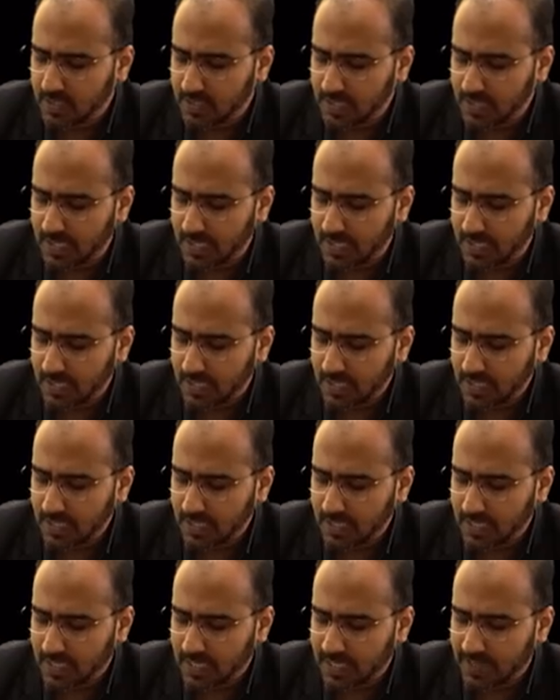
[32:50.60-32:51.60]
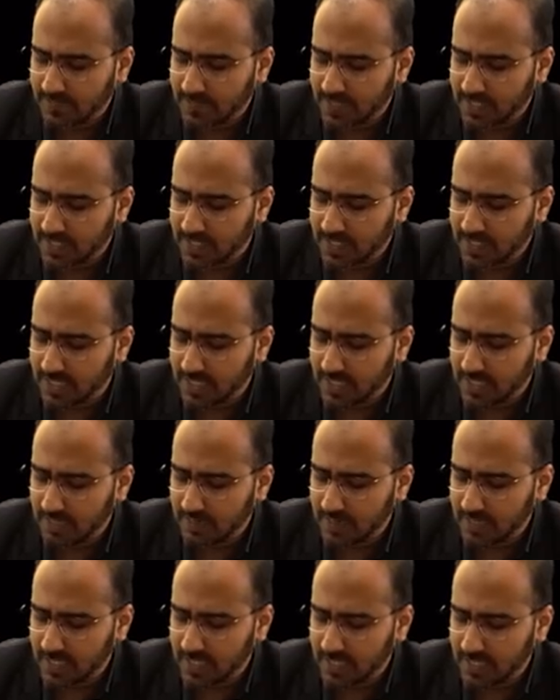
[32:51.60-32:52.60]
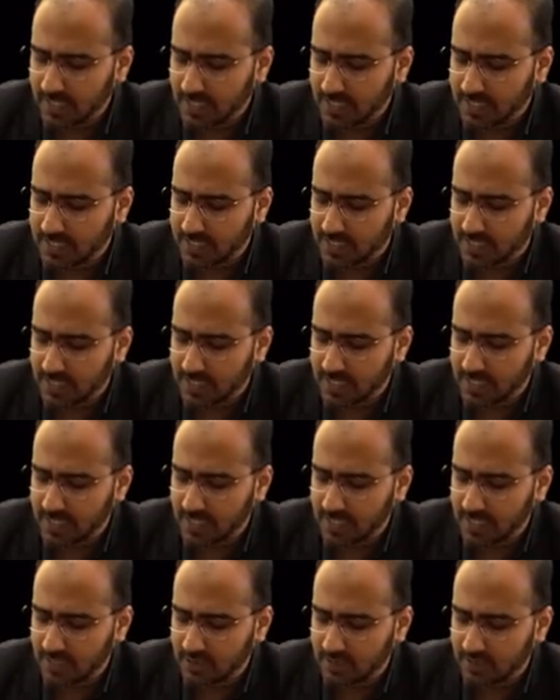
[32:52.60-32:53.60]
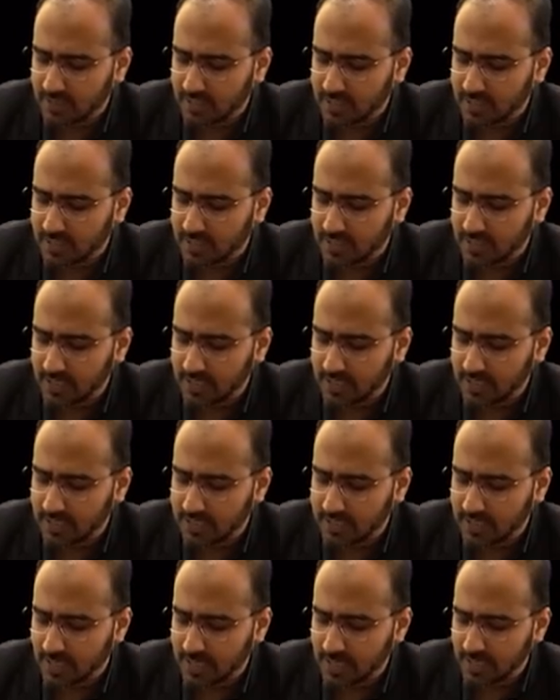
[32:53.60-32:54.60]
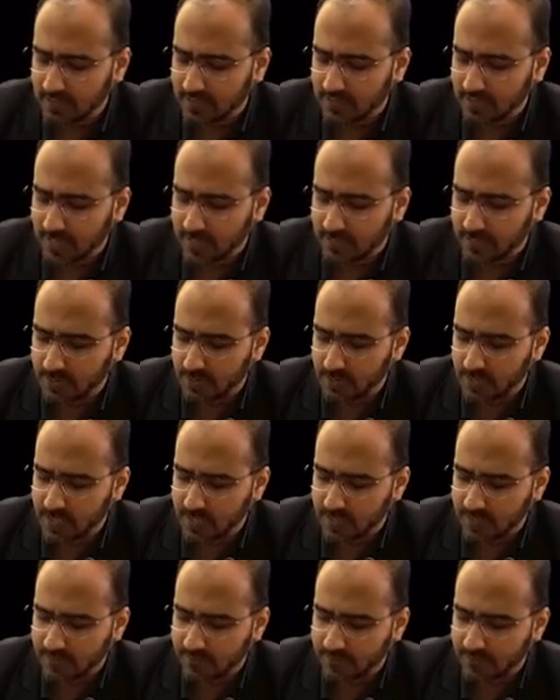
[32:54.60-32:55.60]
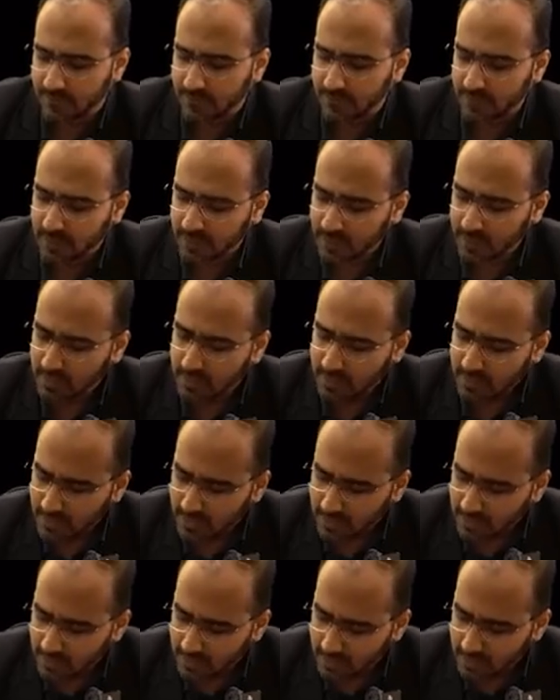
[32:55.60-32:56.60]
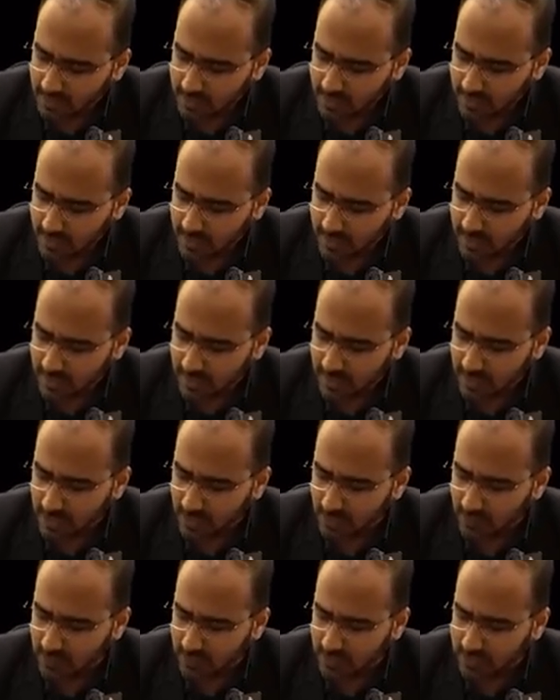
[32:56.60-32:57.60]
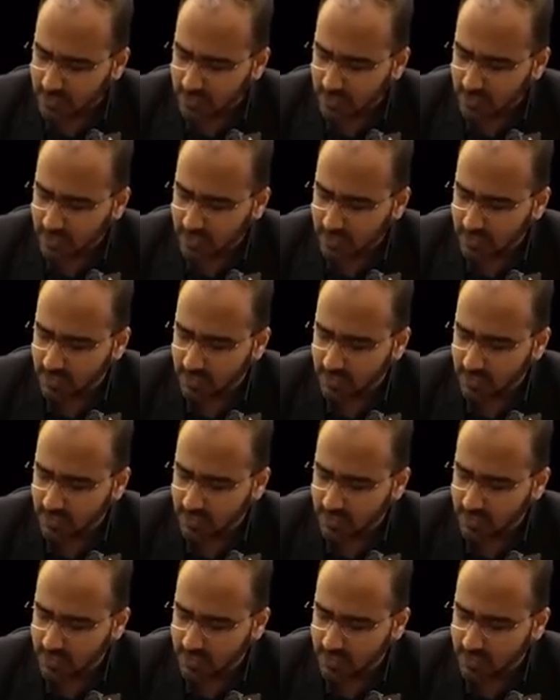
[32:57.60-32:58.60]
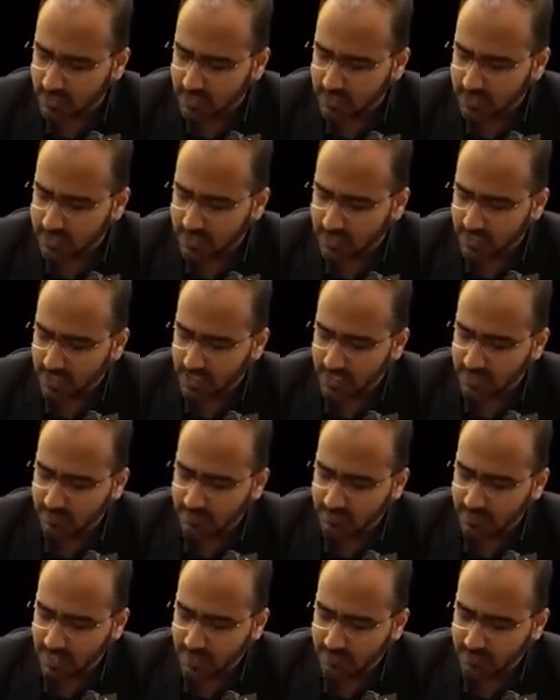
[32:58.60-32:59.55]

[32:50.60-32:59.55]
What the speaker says: Okay? Then after 30 minutes, suddenly you will see this kind of capnograph. Suddenly you will see this kind of